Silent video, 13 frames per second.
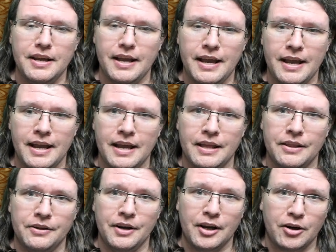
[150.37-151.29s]
and
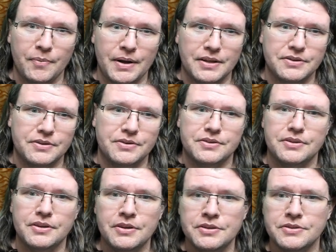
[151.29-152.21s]
the necromancers.
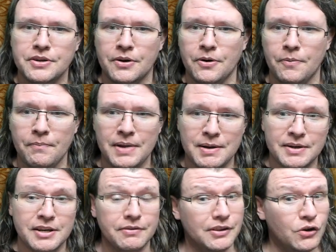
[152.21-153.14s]
So maybe
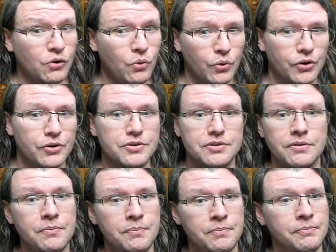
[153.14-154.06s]
different quarters
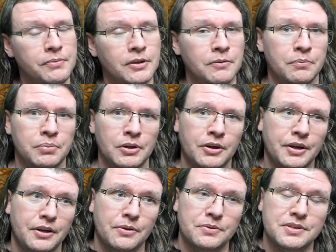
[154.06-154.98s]
belonging
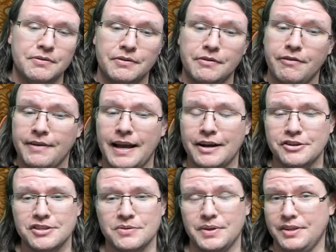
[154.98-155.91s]
to those different
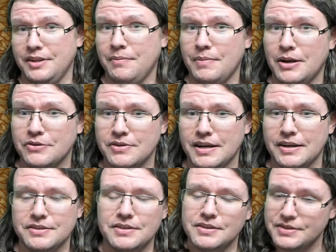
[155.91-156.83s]
factions within
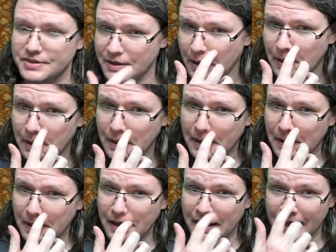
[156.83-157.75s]
Maldraxxus,
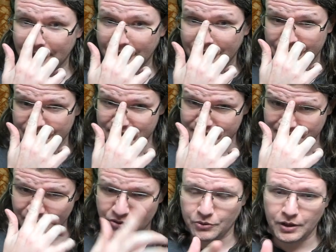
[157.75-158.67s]
and then this
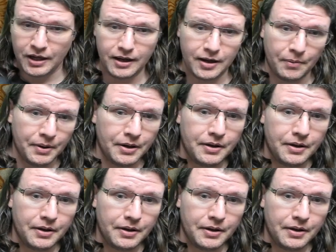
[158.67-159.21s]
central hub.